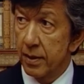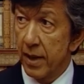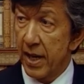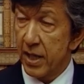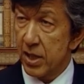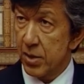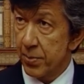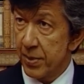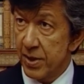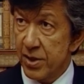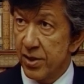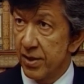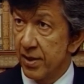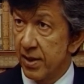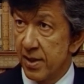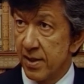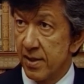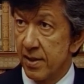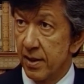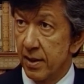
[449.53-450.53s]

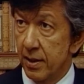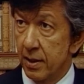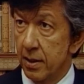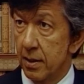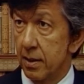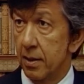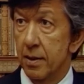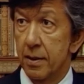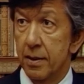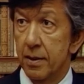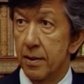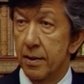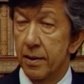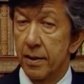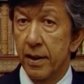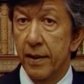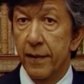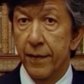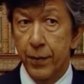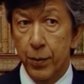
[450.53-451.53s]
expressionistic
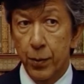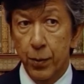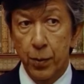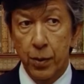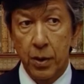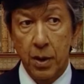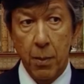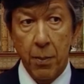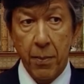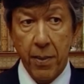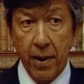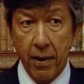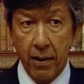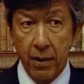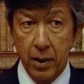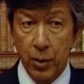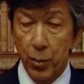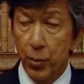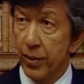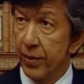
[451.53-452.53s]
if you compare
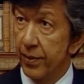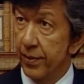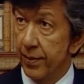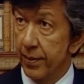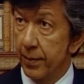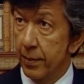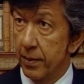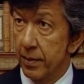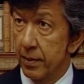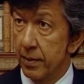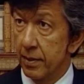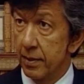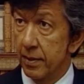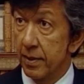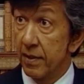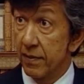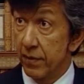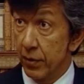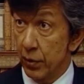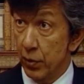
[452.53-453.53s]
it with the
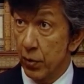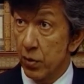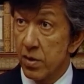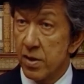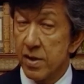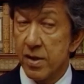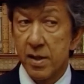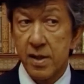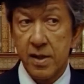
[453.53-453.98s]
Nieuwe Kunst,